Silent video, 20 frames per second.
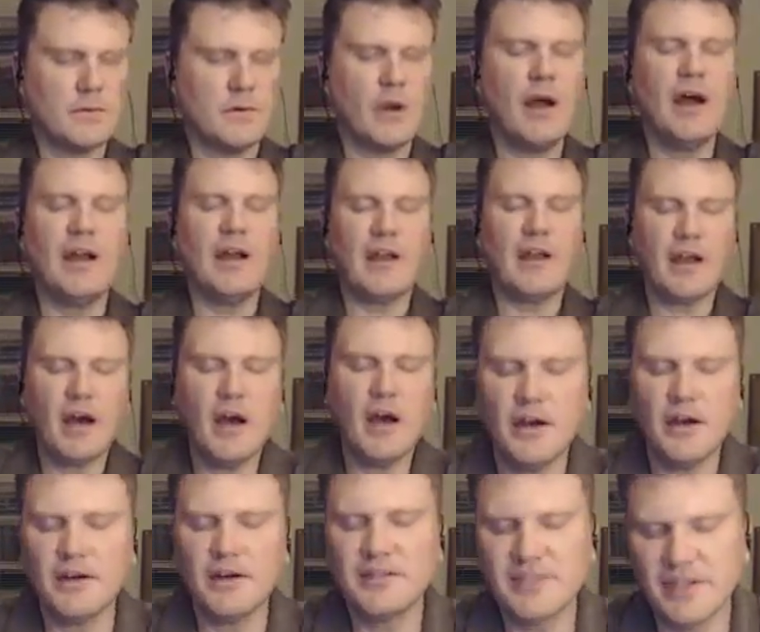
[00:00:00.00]
at a
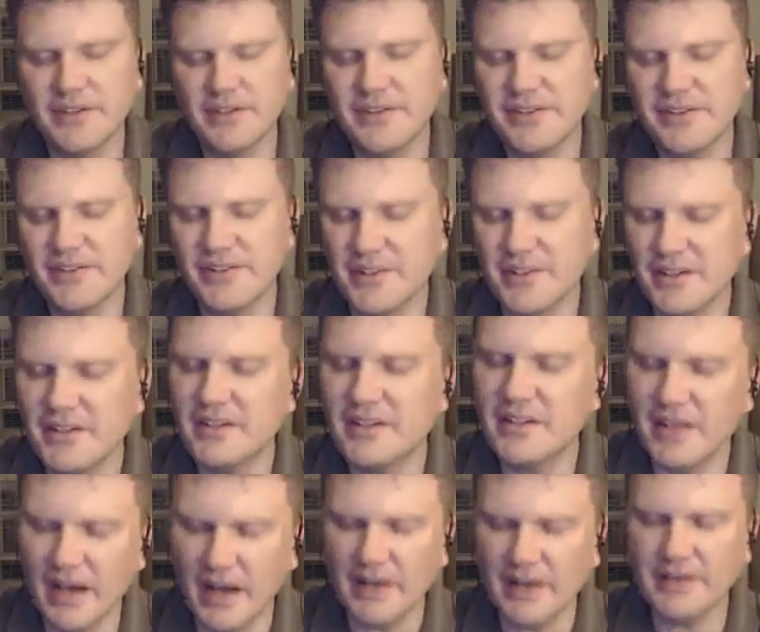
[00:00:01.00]
higher density,
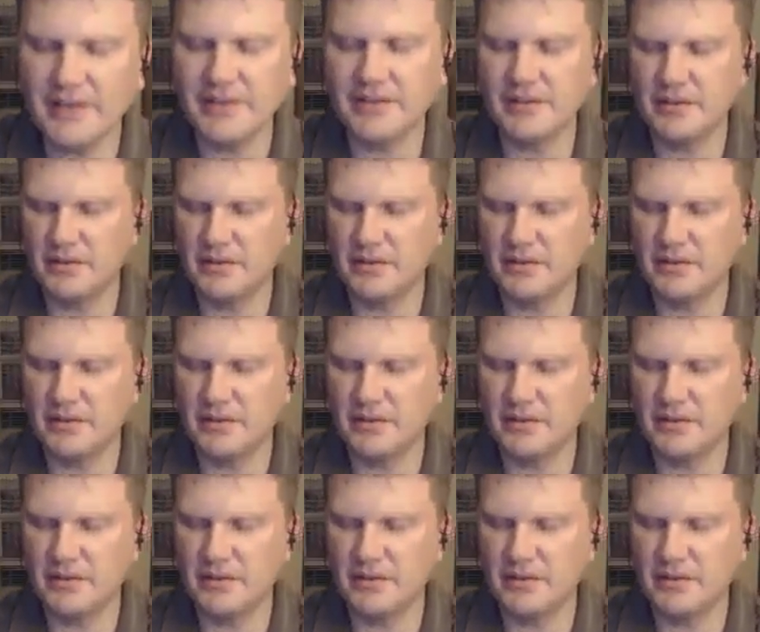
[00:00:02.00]
yes.